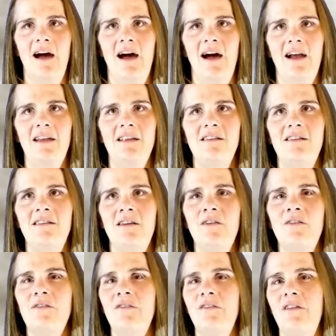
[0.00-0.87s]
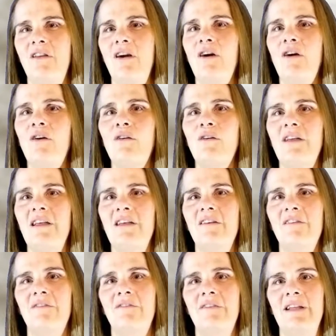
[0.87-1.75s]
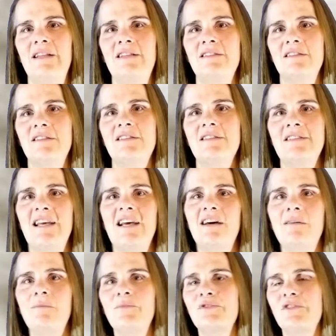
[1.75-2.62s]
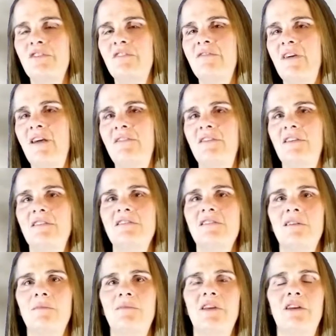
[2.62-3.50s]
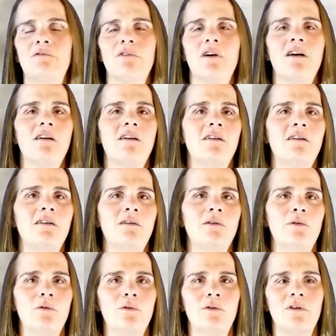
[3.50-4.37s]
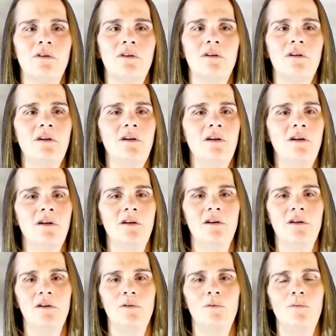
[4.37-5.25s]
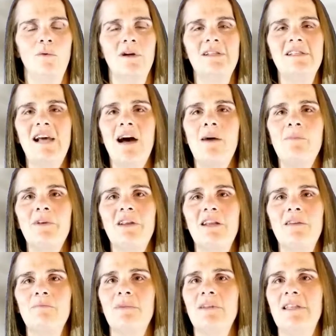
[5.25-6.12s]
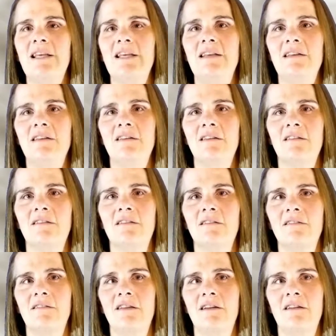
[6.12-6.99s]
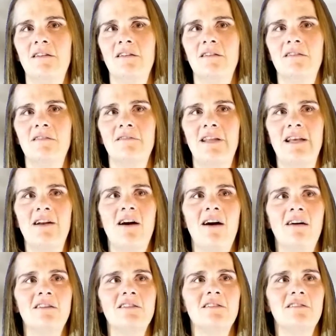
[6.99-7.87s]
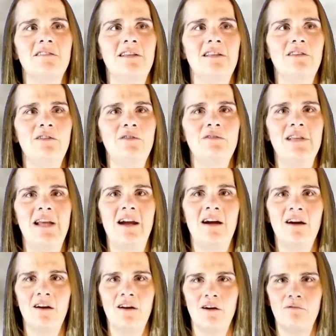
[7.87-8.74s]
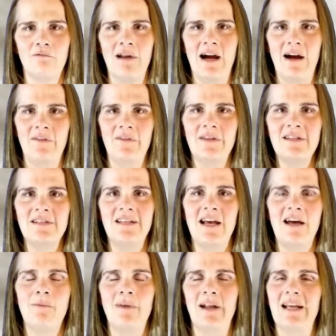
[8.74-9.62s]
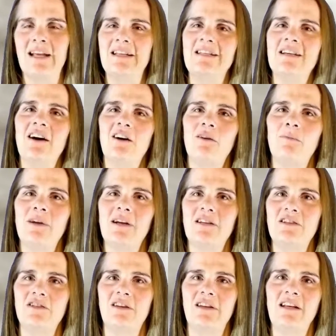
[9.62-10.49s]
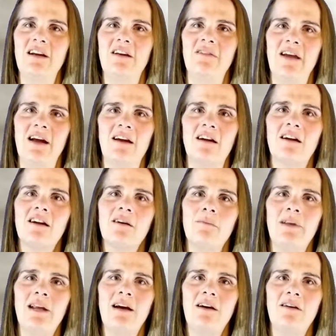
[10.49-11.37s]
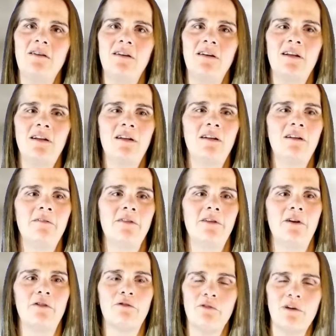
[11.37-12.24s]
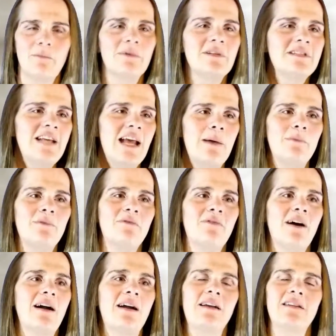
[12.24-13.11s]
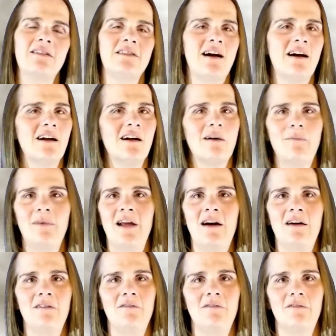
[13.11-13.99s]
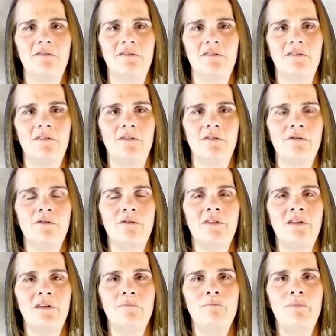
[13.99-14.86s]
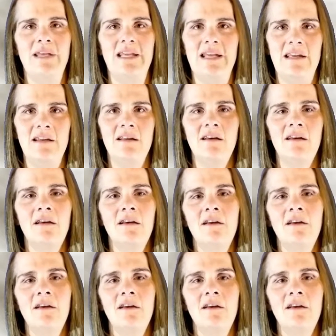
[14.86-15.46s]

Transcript: I don't know if it's the stems or if I've done something wrong or what's happening, but they they they constantly lose air around the stem, and I can tell because you can hear the air coming out. You know, the rim is taped fine; it's not coming out through the bead,